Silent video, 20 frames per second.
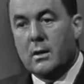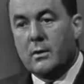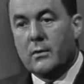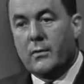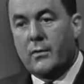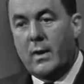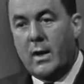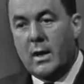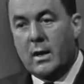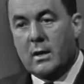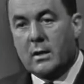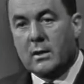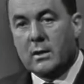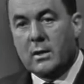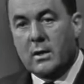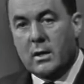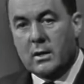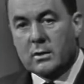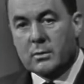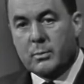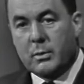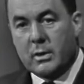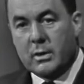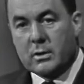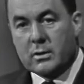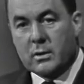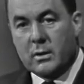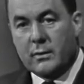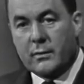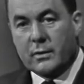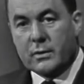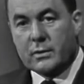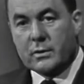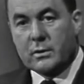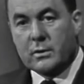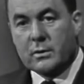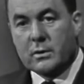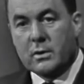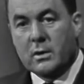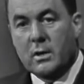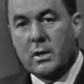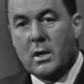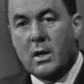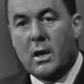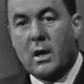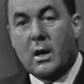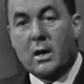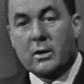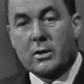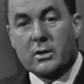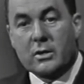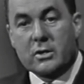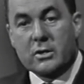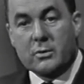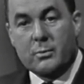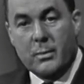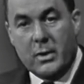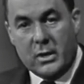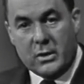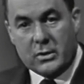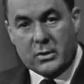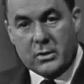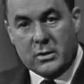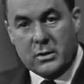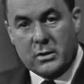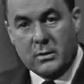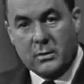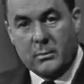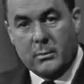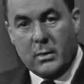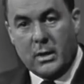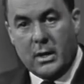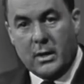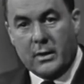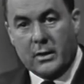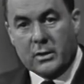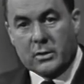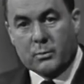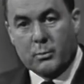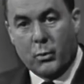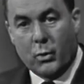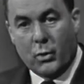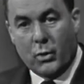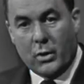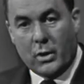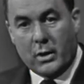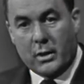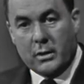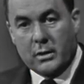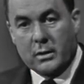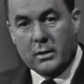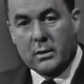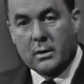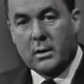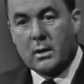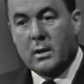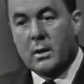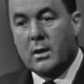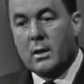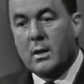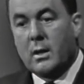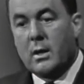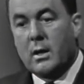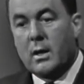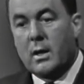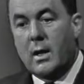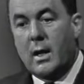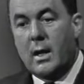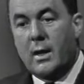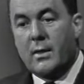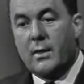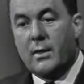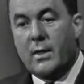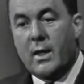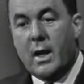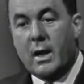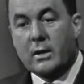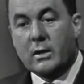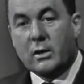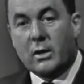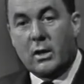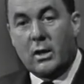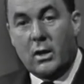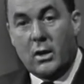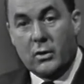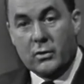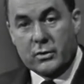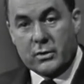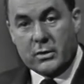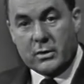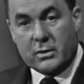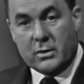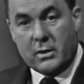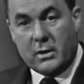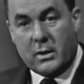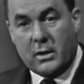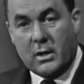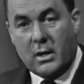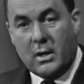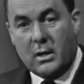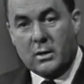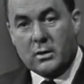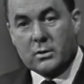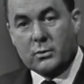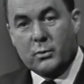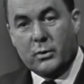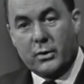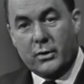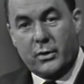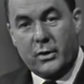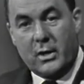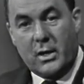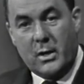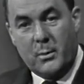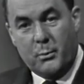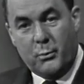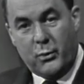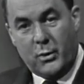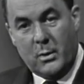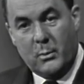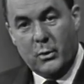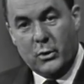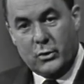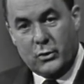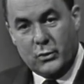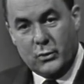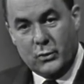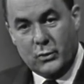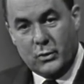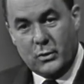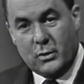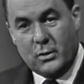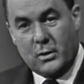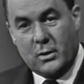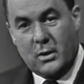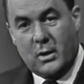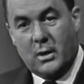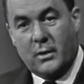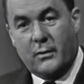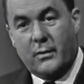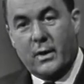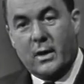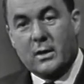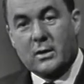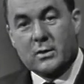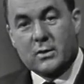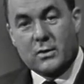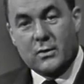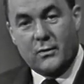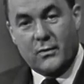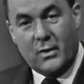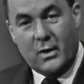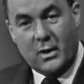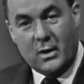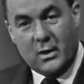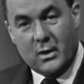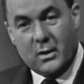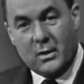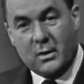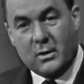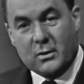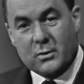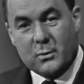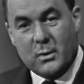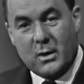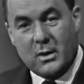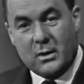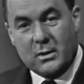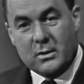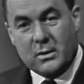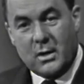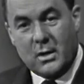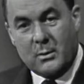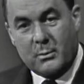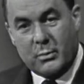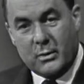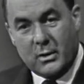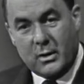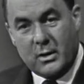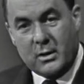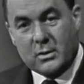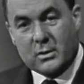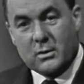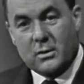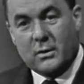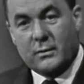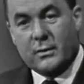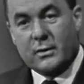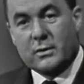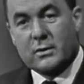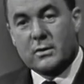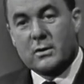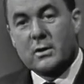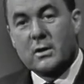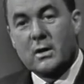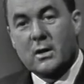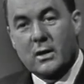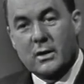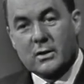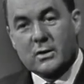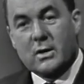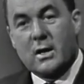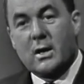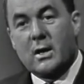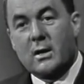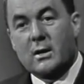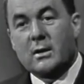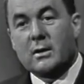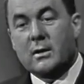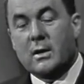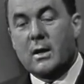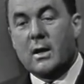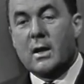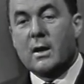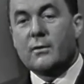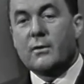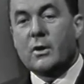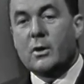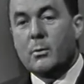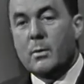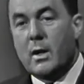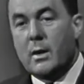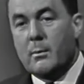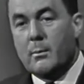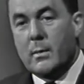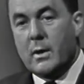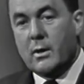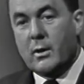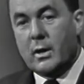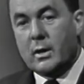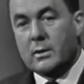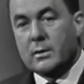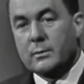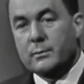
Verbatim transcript: filed against police officers are dismissed by this board. And that closes the case with the imprimatur of a civilian as well as a police officer saying that they have no merit.